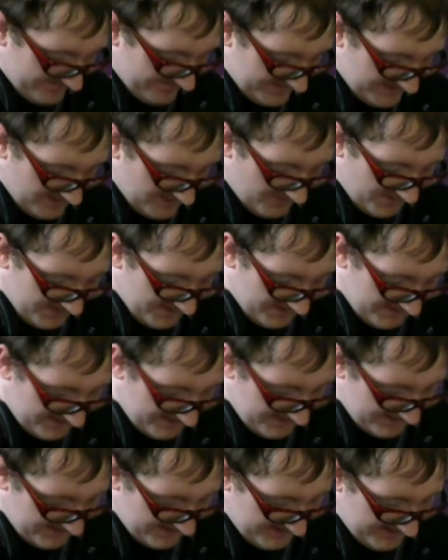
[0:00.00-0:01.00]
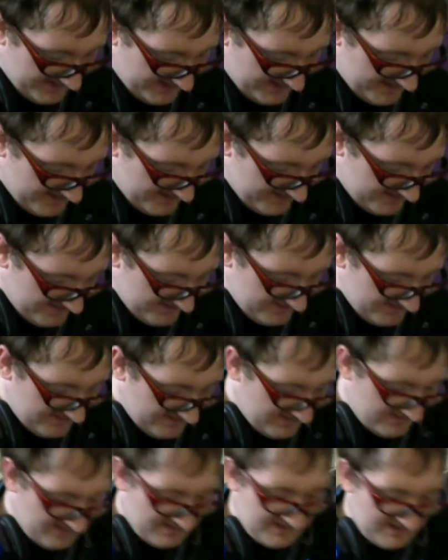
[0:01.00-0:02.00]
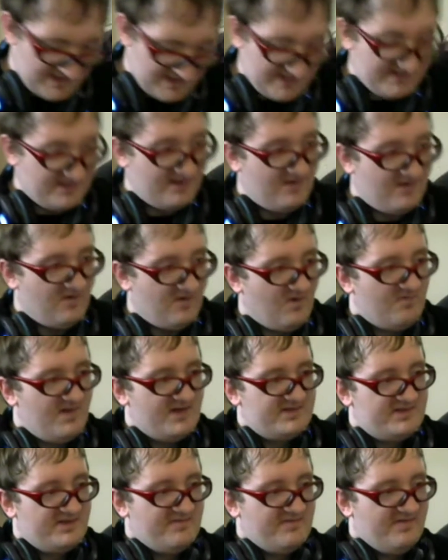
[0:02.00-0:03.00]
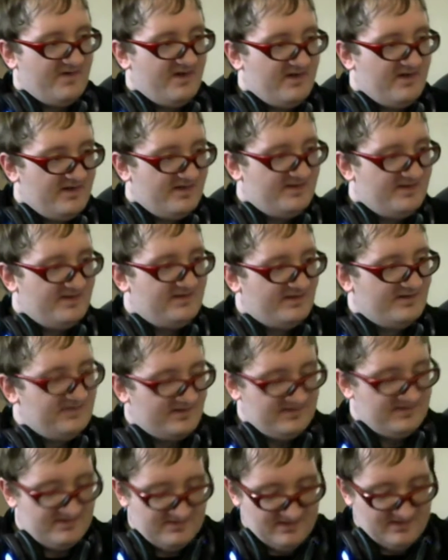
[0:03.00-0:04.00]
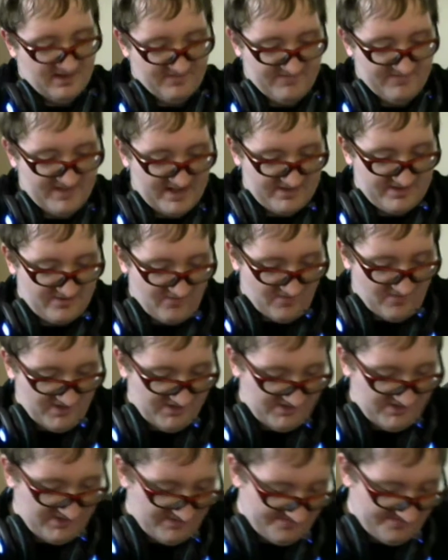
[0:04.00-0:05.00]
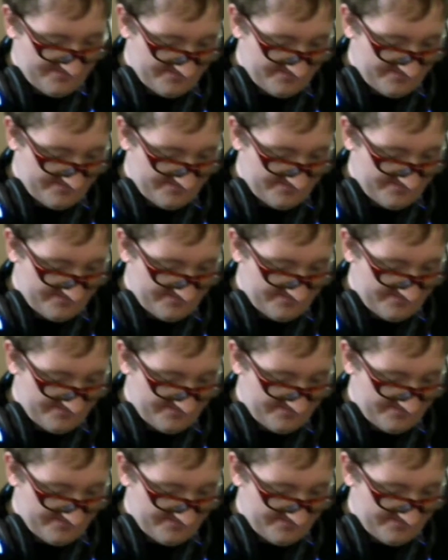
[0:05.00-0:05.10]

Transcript: coins into the. Yeah, you got a whole bunch of yen coins.